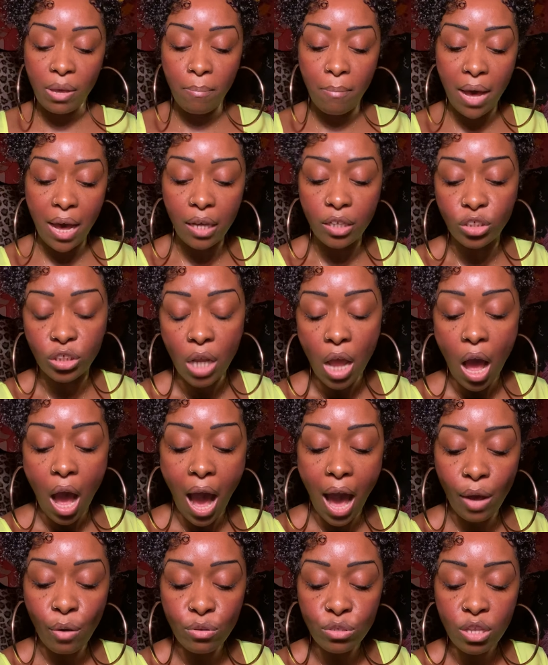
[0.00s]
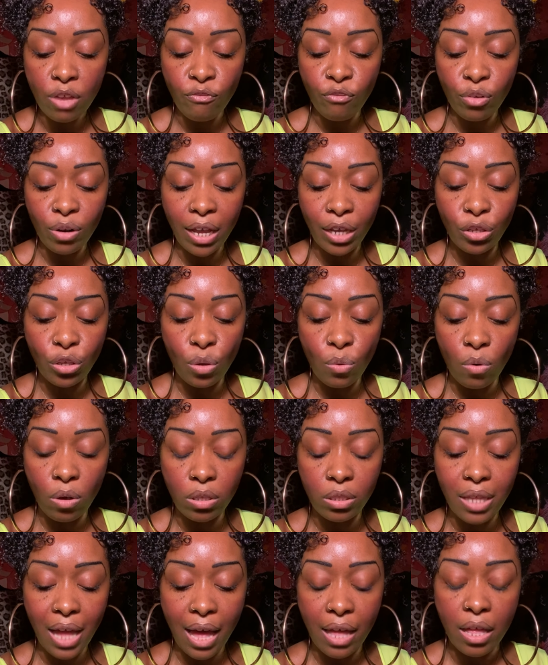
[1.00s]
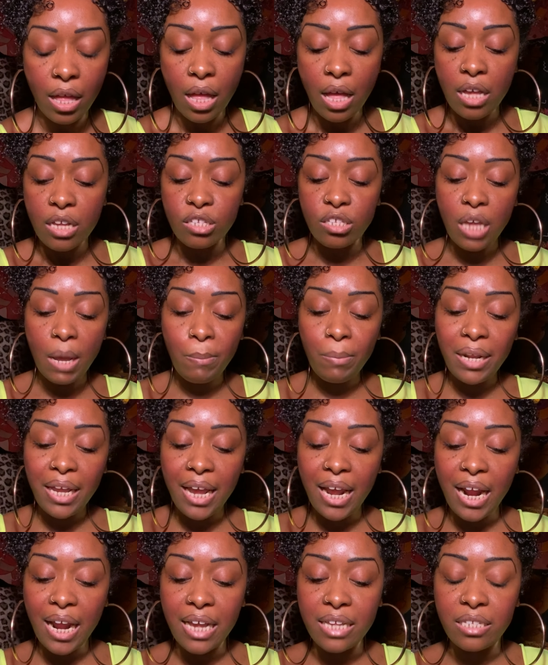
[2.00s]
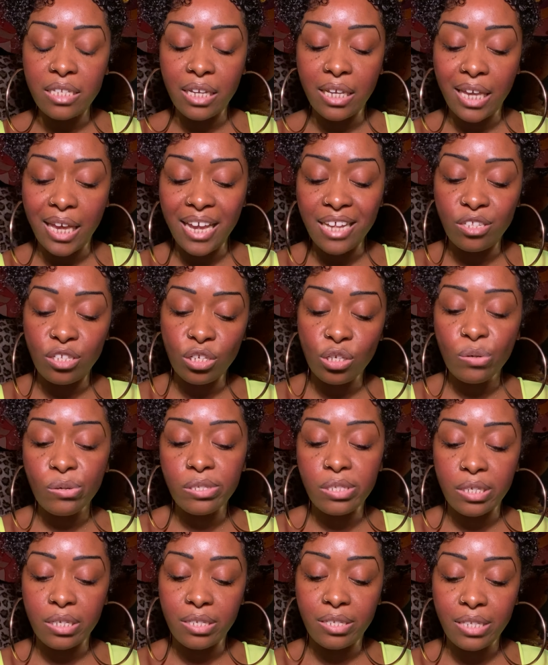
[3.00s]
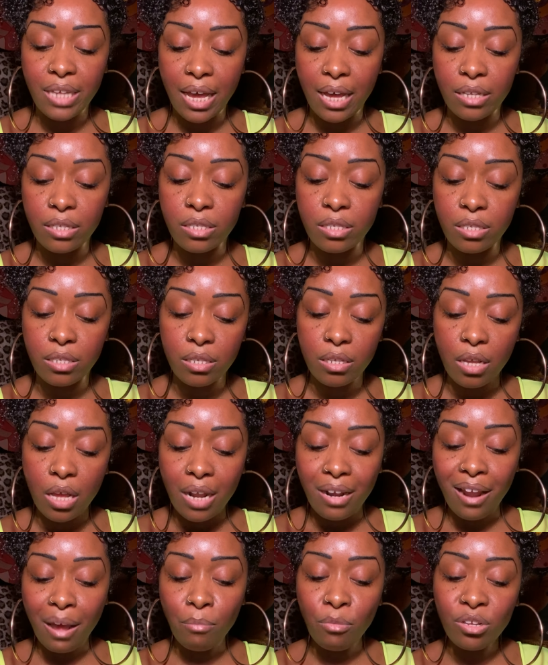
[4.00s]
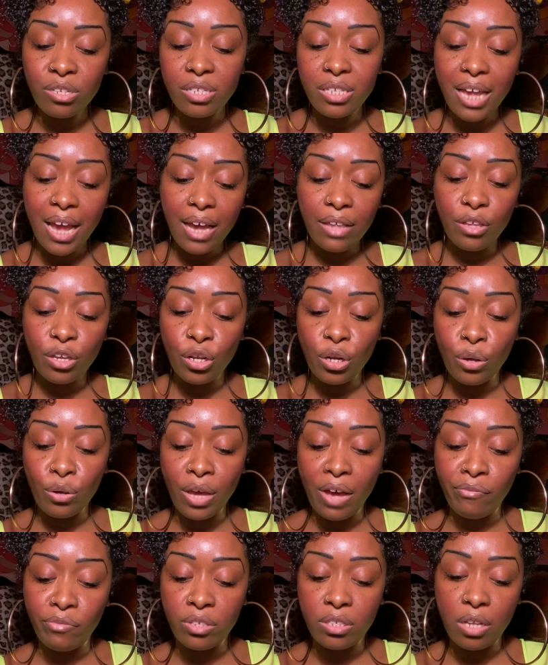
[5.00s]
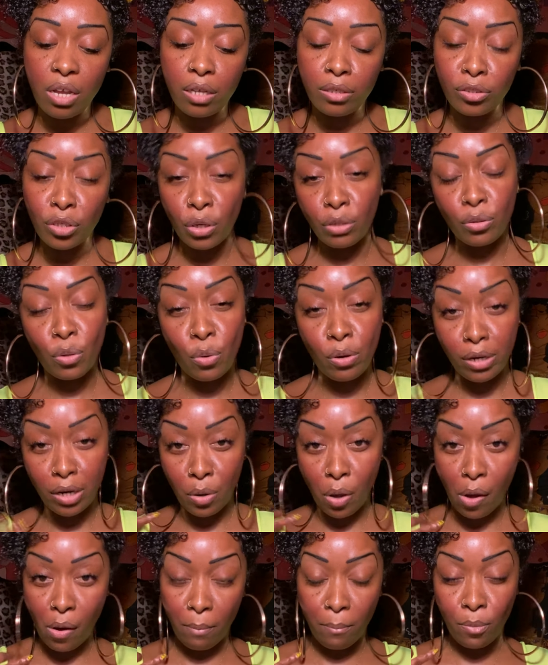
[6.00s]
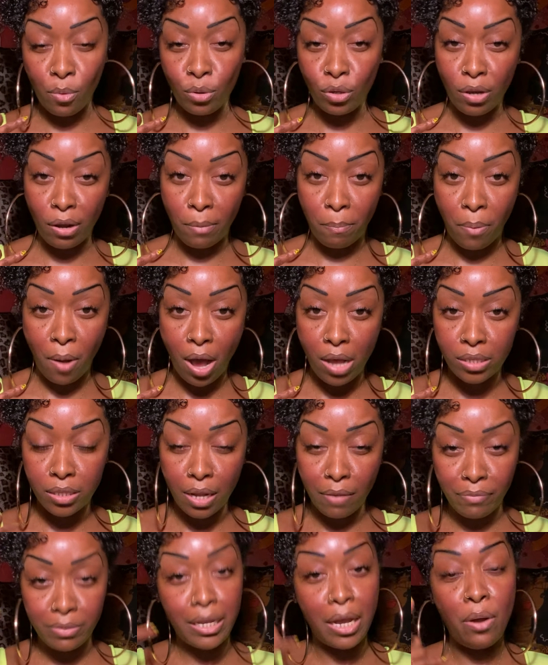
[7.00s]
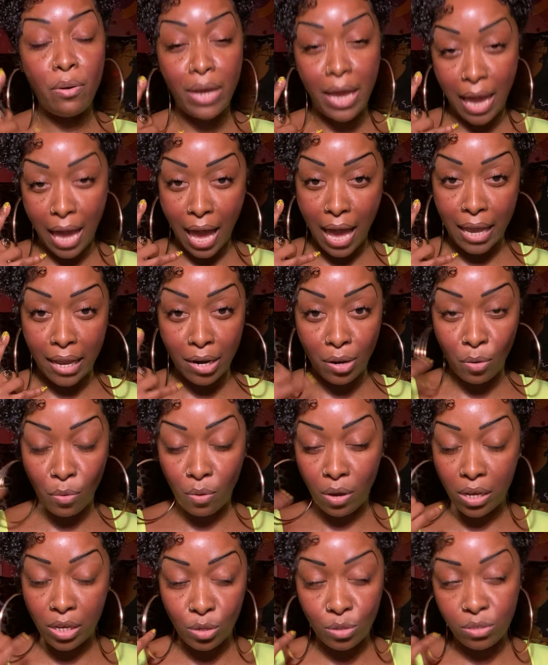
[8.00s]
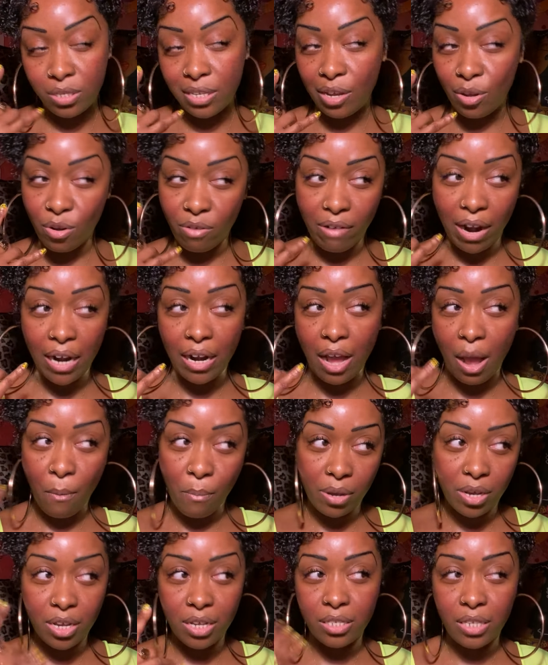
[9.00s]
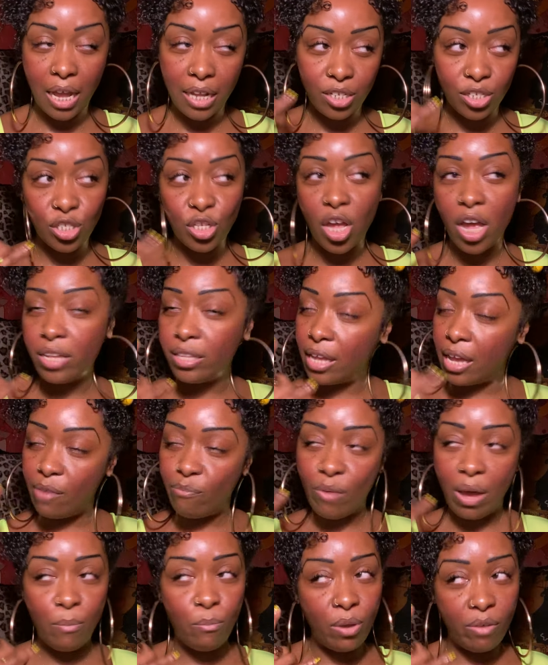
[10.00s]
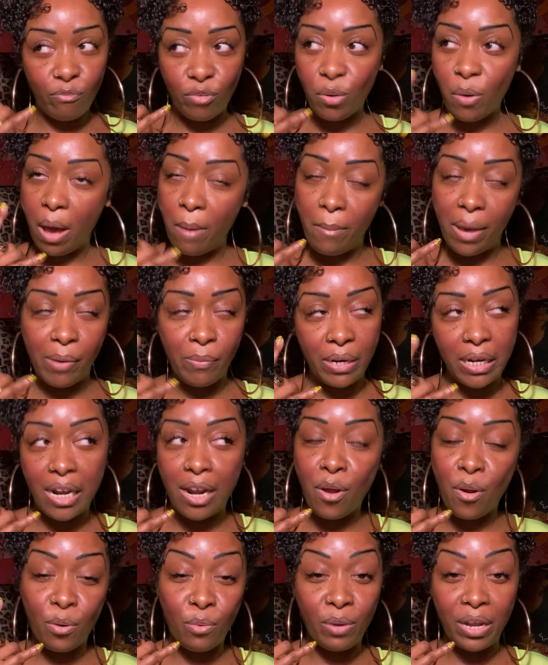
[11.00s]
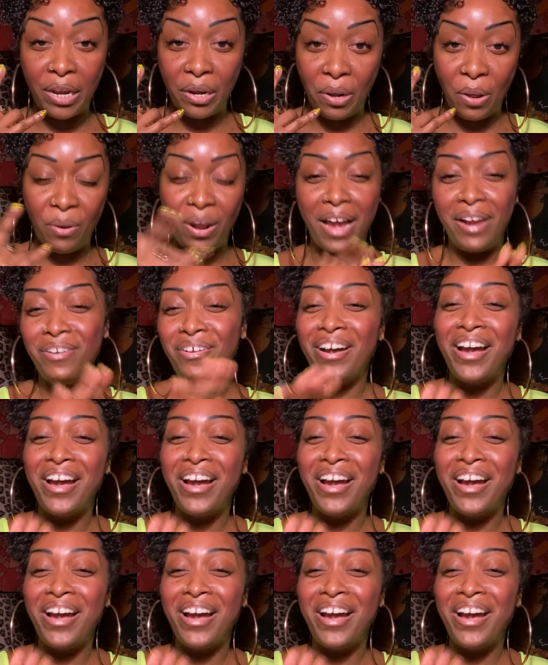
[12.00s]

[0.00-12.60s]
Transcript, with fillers: match. I also feel like you that somebody here is the key to your success. Now, I'm not saying you know, you have to start calling all your past lovers like, okay, hey, you know, are you single right now? Because I just heard that if I'm with you, I might win the lottery, you know, like, no.